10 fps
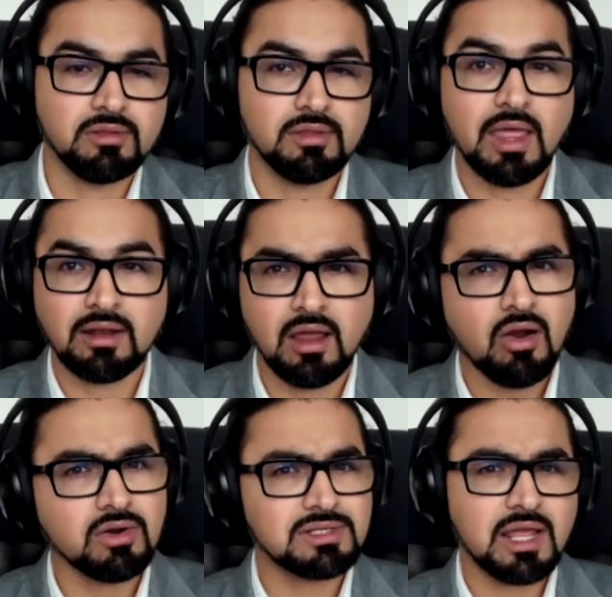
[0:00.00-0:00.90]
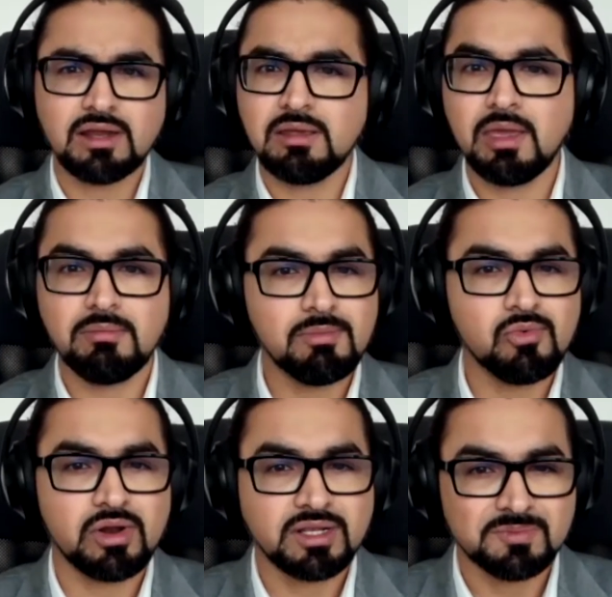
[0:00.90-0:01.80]
that are slightly maybe
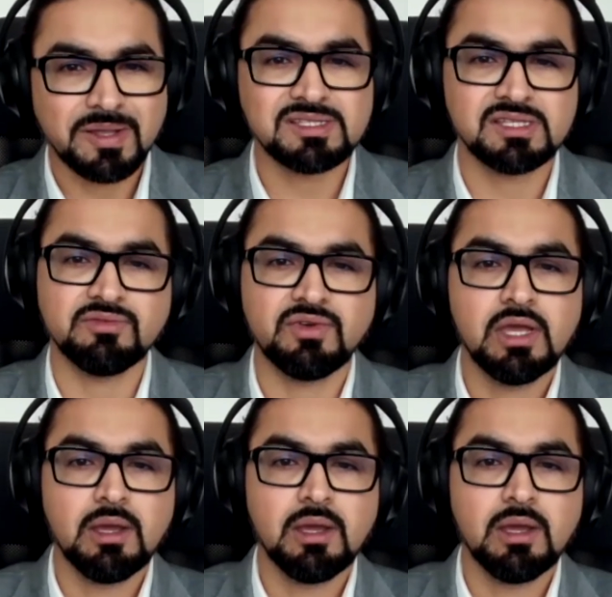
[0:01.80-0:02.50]
more expensive,